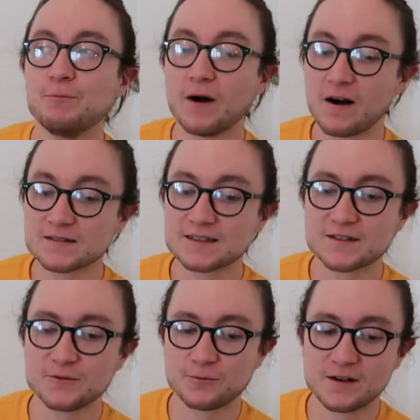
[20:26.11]

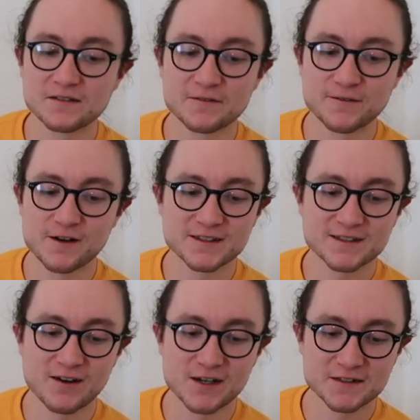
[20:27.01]
But when the first
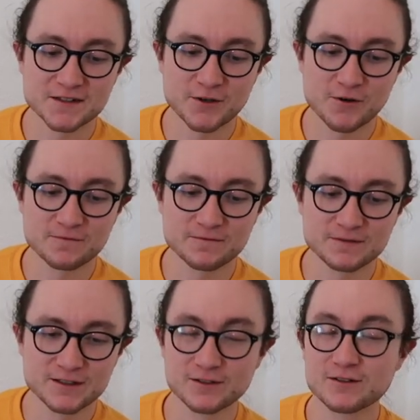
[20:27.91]
signs of
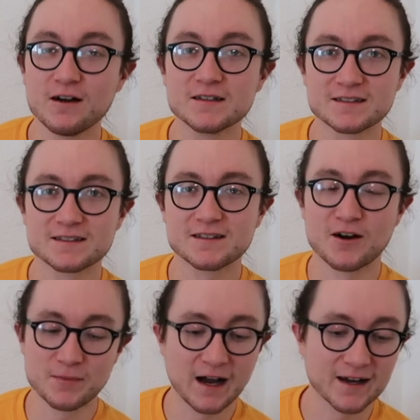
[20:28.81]
the lights
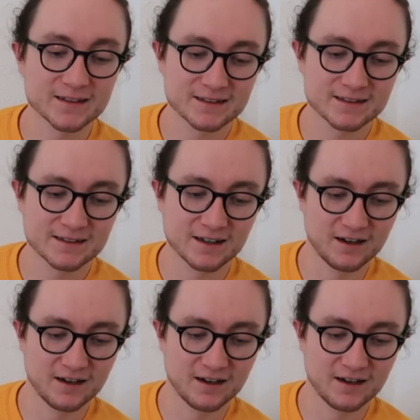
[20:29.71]
are back,